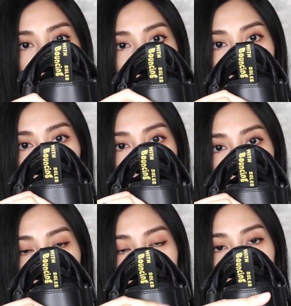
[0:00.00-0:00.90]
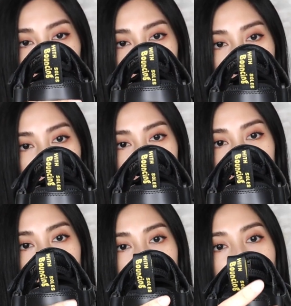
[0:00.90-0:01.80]
for the heel strap
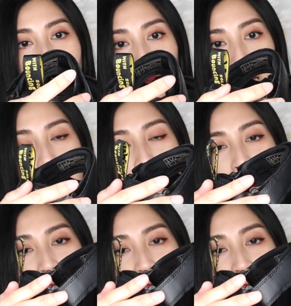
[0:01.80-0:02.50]
in the back.